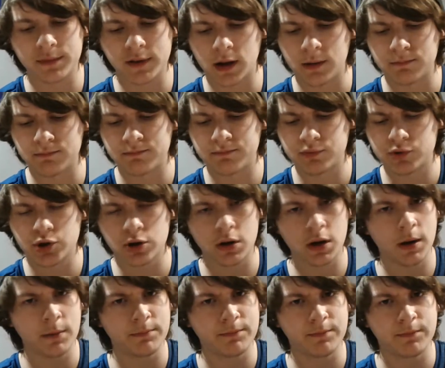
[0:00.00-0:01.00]
I'm sure
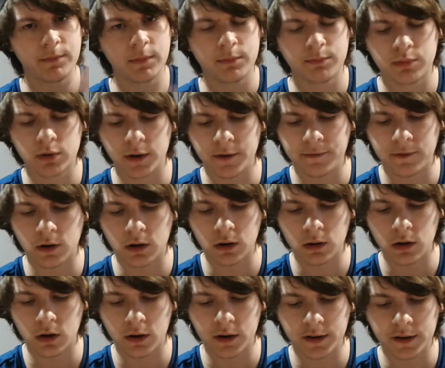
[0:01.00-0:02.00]
I'm pretty far
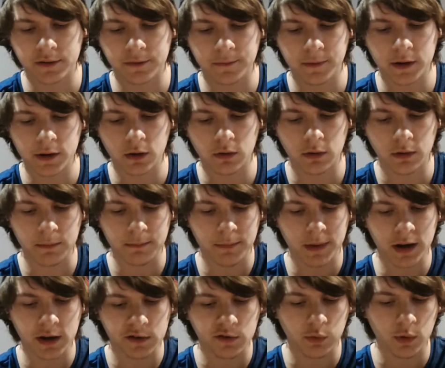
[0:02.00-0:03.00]
along in this video
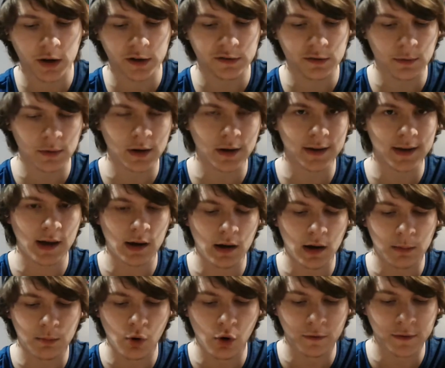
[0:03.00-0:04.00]
minutes-wise, so we're going to get
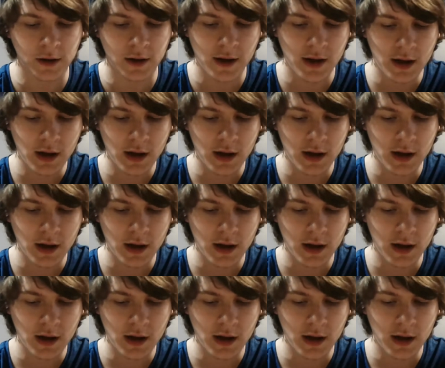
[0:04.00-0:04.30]
on moving.